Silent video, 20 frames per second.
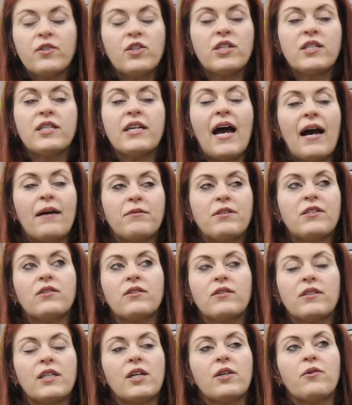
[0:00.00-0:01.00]
just
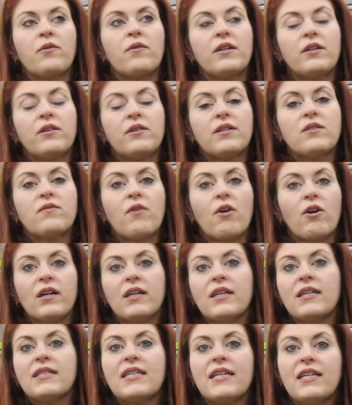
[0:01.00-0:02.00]
absolutely unreal. As far
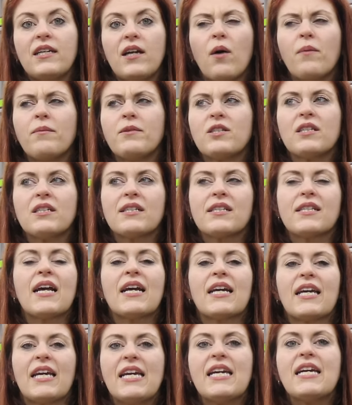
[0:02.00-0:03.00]
as, it almost looks
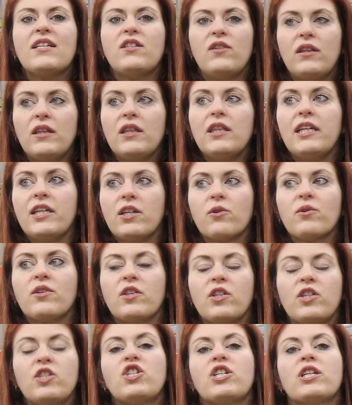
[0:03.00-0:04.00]
like he
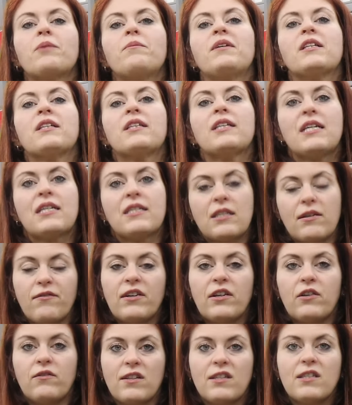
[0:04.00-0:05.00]
legitimately is a
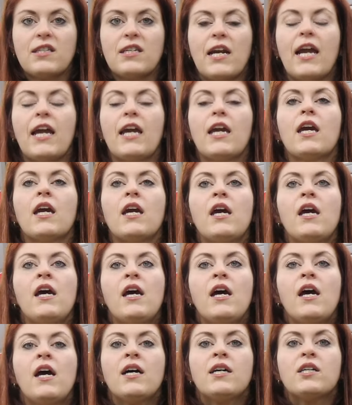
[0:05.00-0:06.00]
velvet snake.
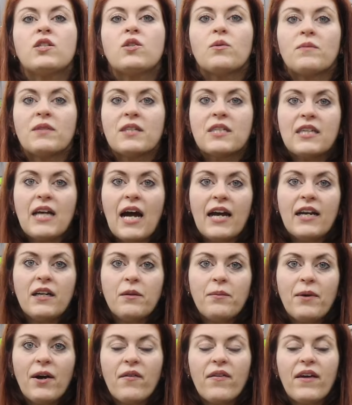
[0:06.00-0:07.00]
So I'm excited
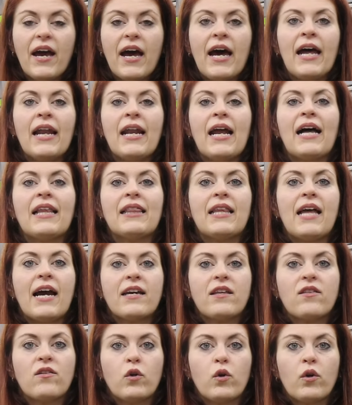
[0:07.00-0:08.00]
about that. I
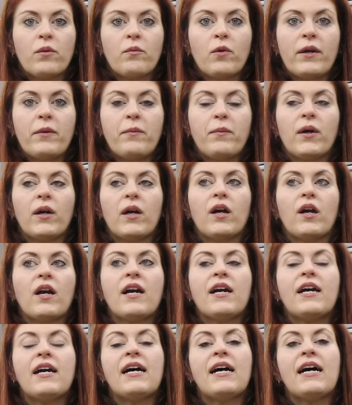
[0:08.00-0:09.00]
like the Grim Reaper.
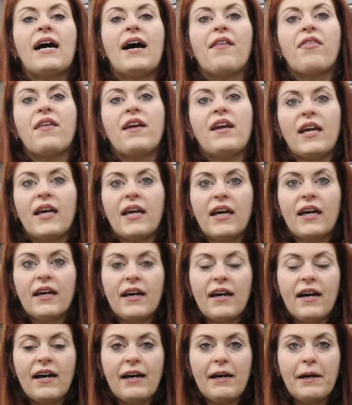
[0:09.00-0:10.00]
I think
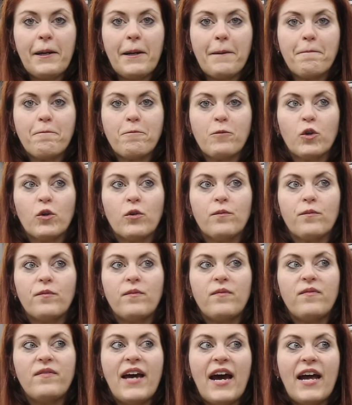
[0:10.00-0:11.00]

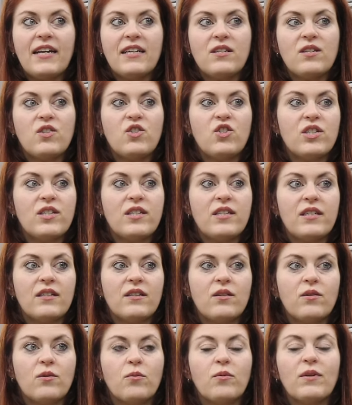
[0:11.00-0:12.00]
that is just
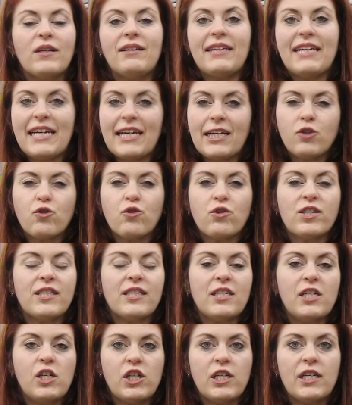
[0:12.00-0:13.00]
a really
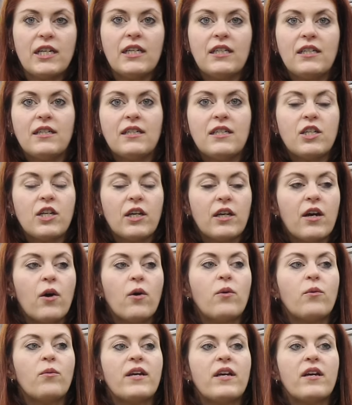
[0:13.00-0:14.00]
interesting gene to
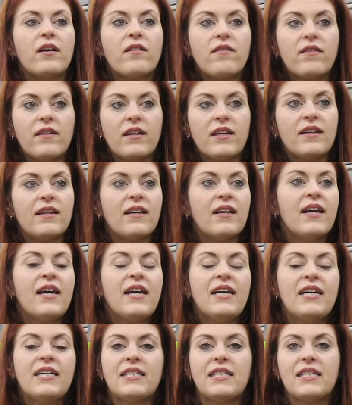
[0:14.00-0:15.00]
go with and
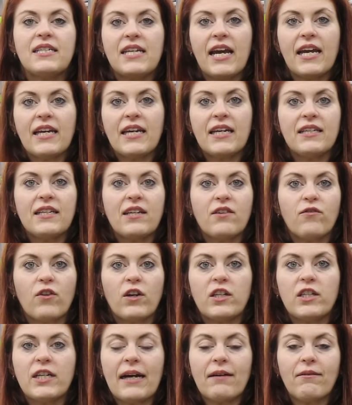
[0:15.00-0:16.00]
to take in
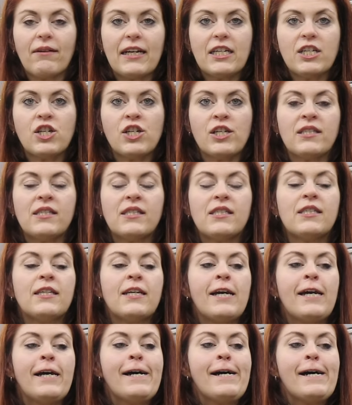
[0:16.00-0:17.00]
different directions.
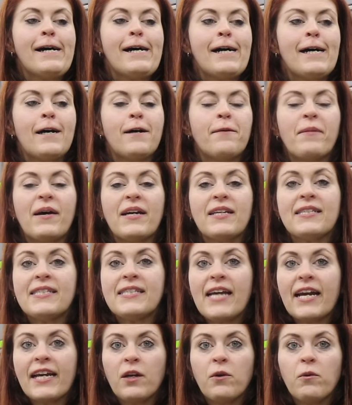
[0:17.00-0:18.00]
My
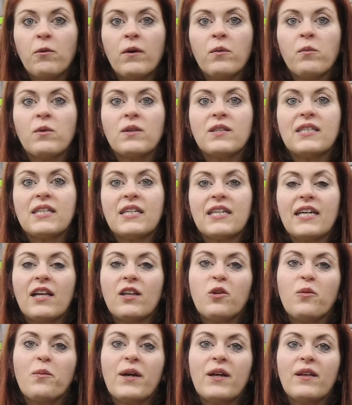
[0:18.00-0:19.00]
second one was the
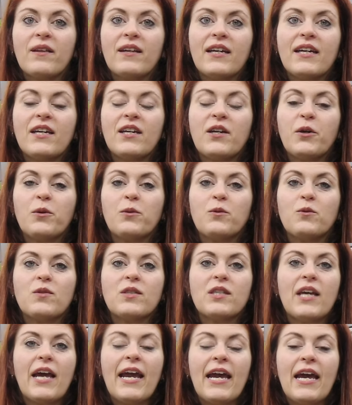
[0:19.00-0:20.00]
Yellow Belly,
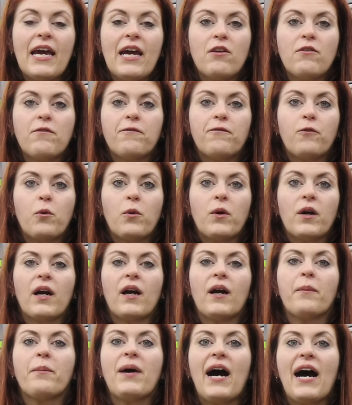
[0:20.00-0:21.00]
who's het
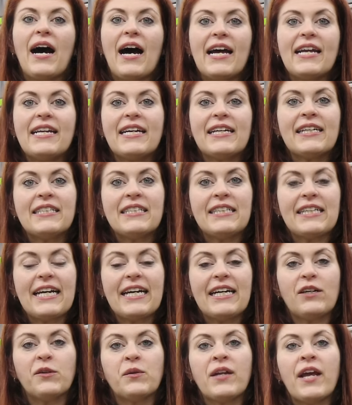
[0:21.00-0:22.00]
for Pied and
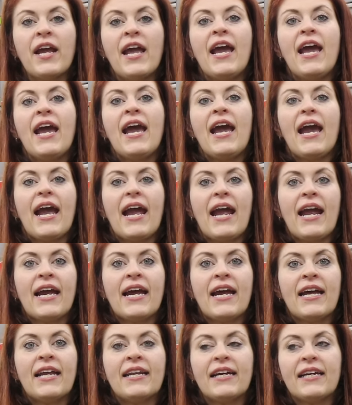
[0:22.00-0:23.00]
Clown. And